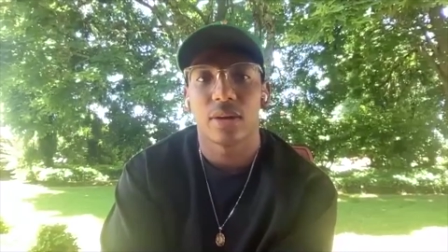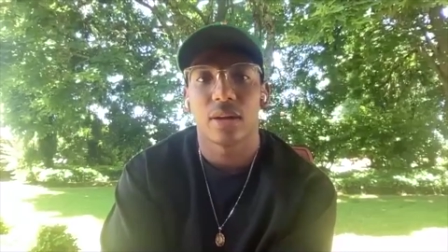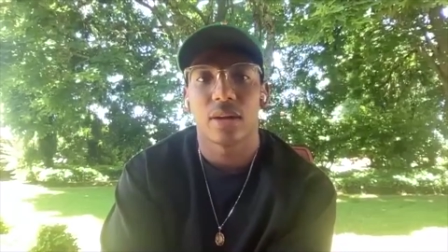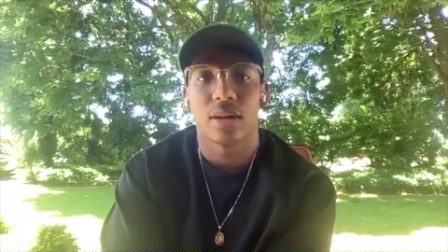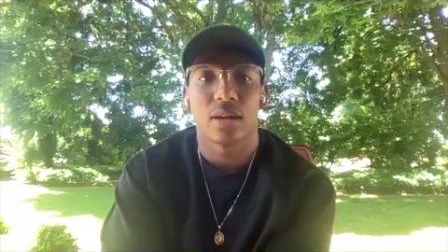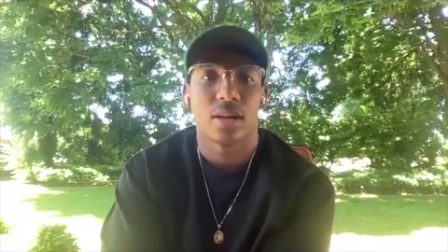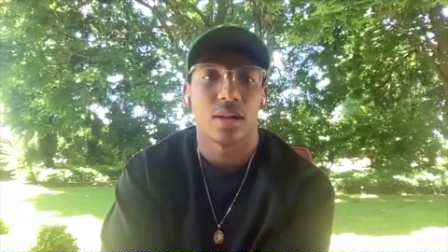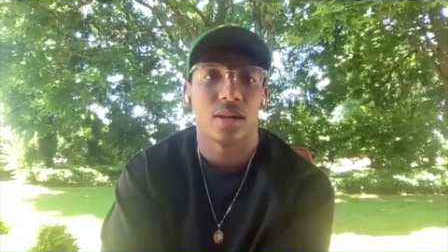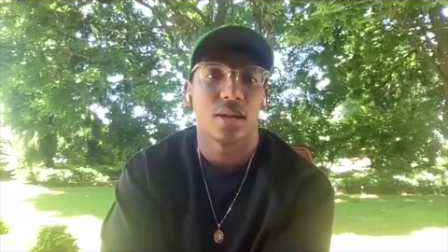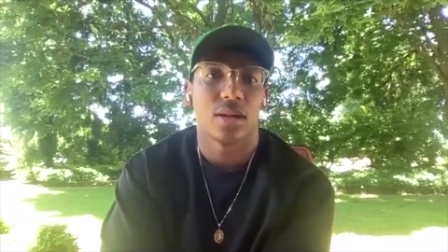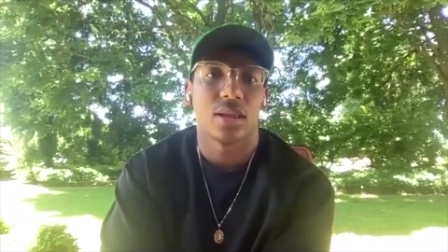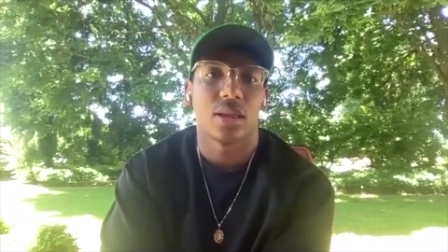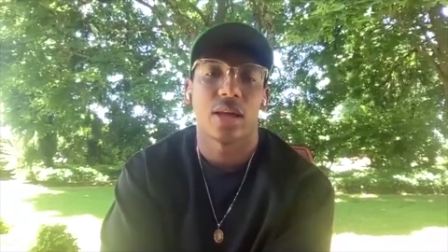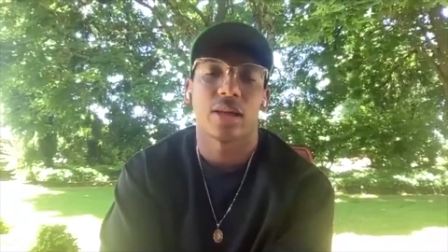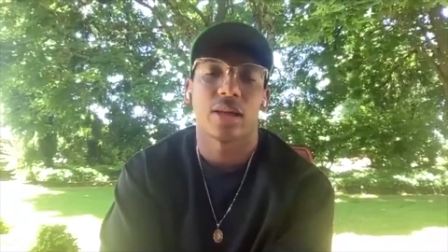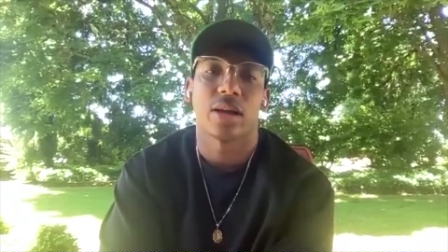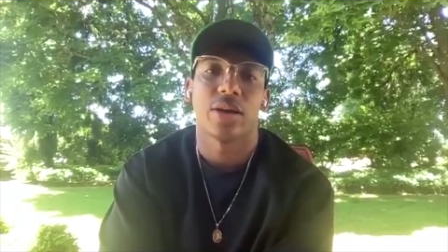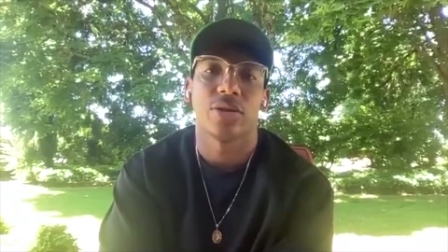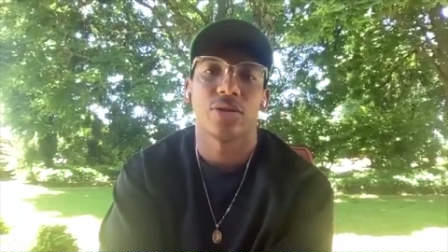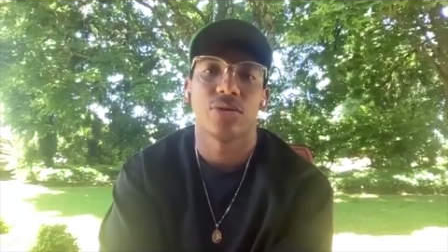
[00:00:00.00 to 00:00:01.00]
and
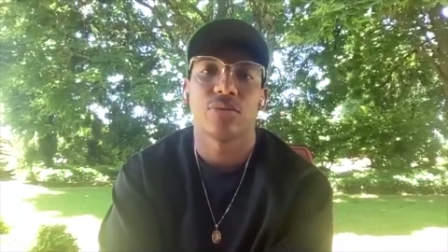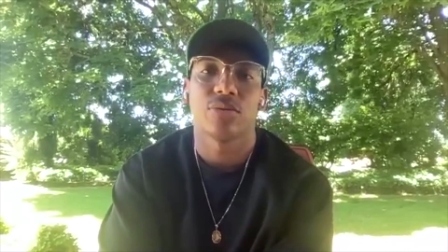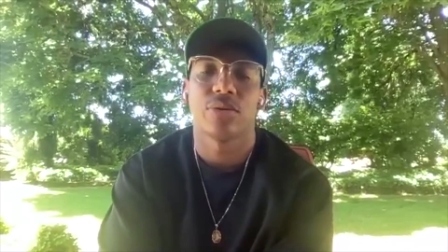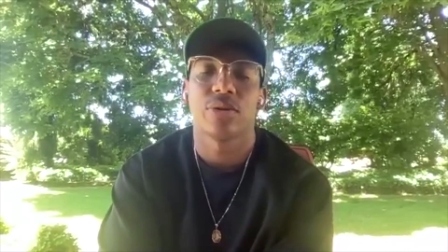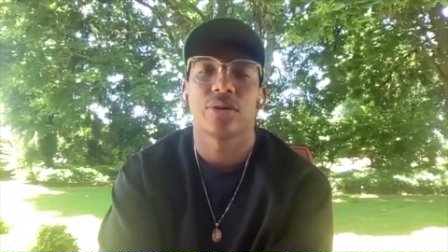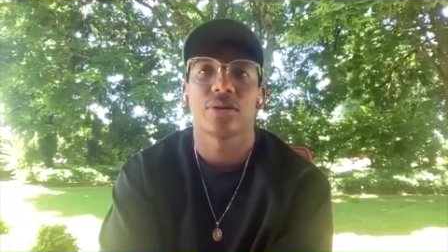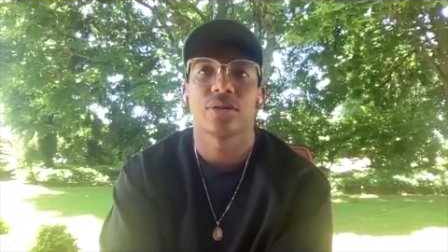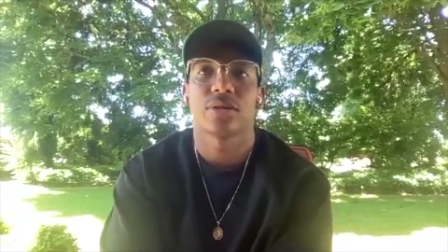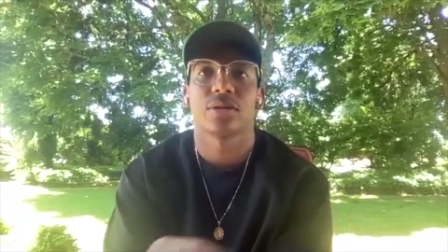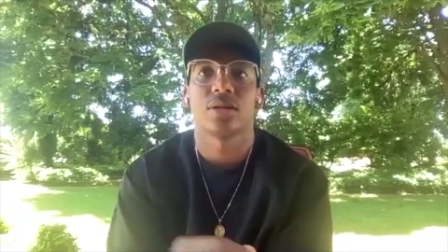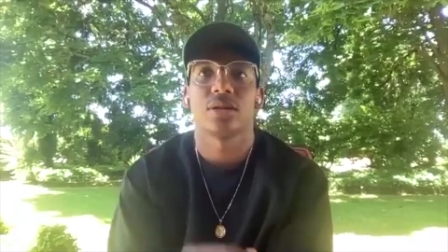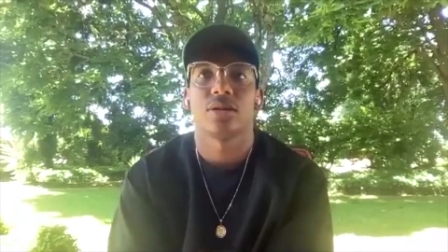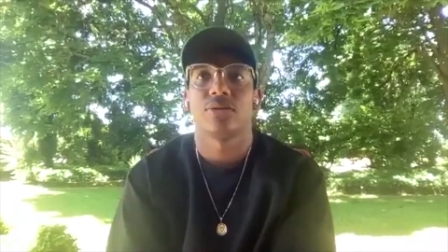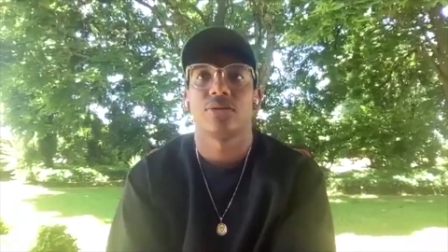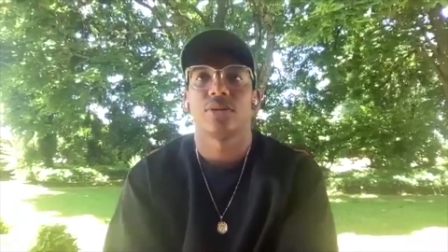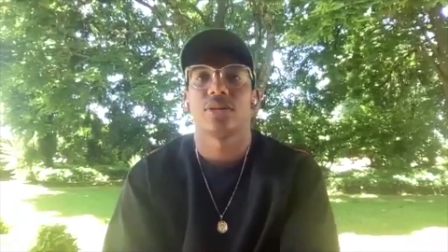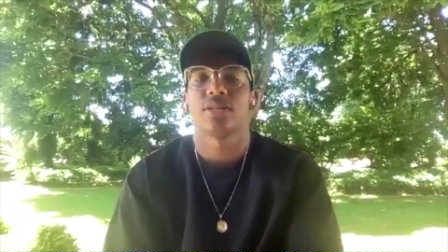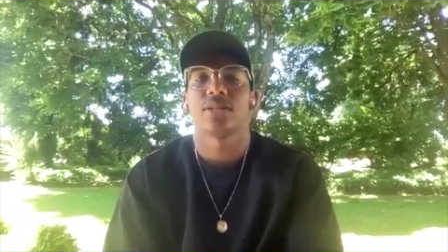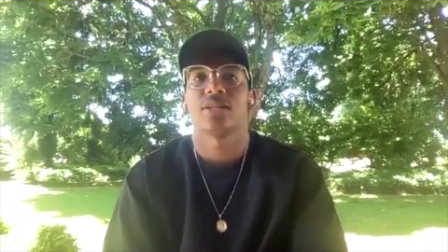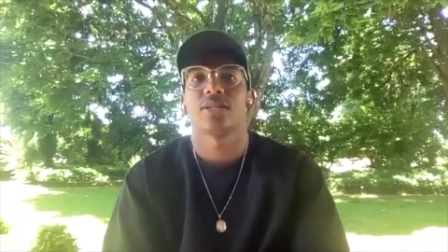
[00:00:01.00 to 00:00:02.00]
like other works. So
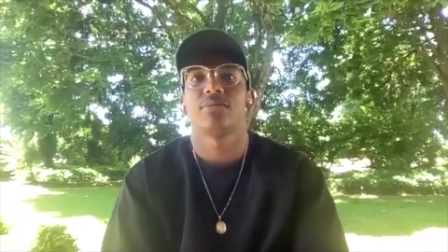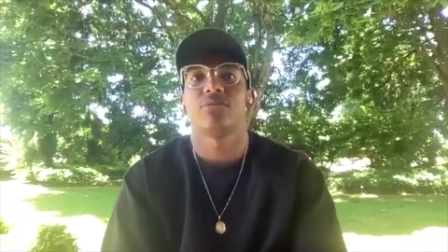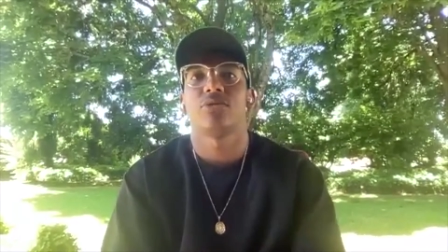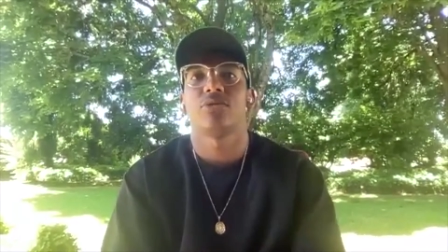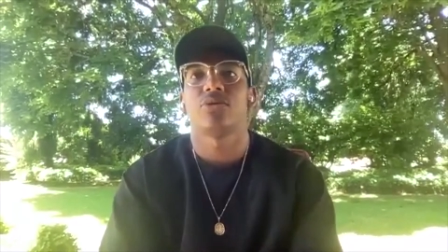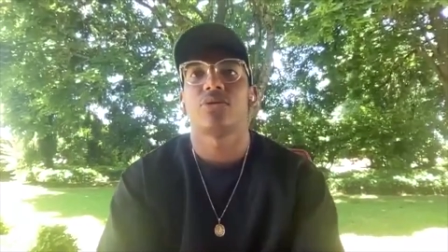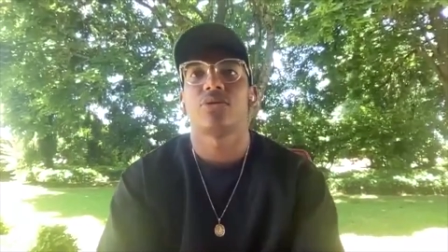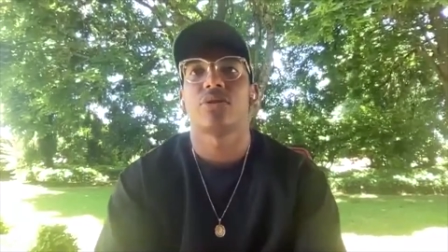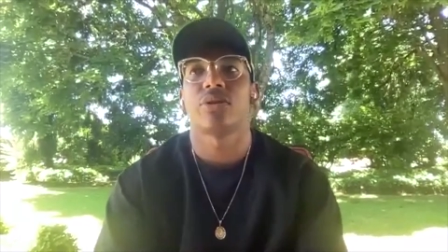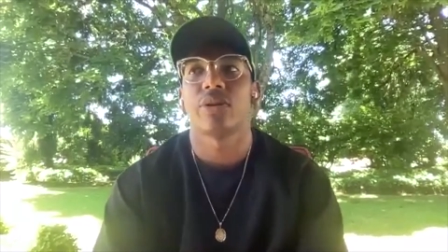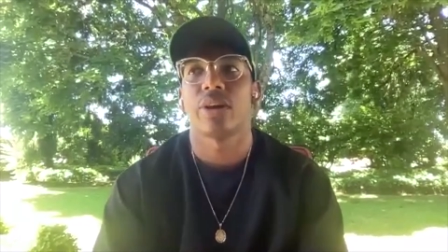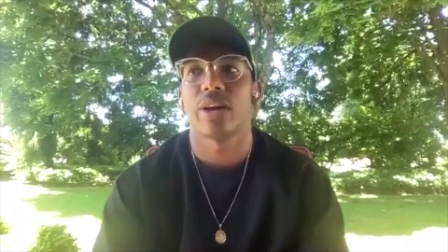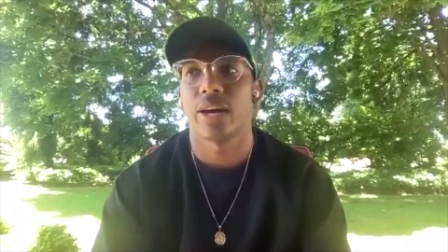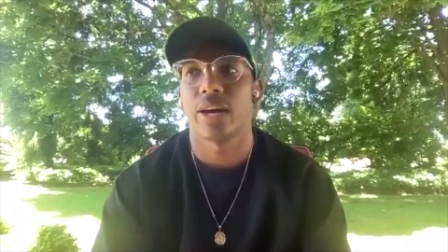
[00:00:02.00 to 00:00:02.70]
this is more